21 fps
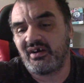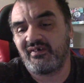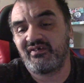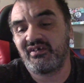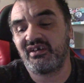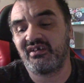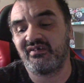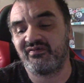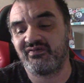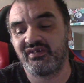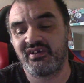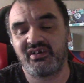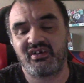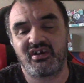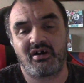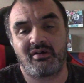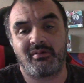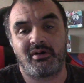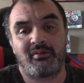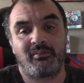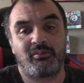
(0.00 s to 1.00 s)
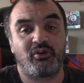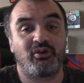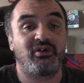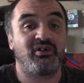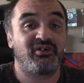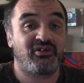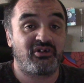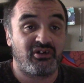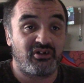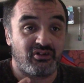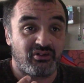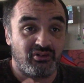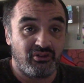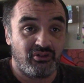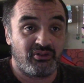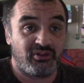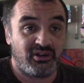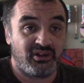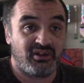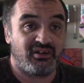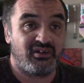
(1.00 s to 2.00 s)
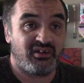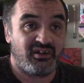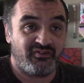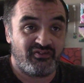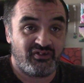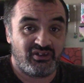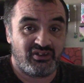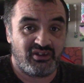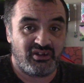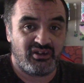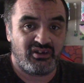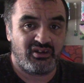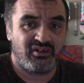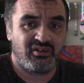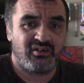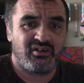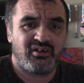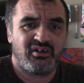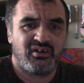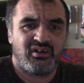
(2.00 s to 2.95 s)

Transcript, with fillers: have Ian Flynn come on board, conclude it, and everything.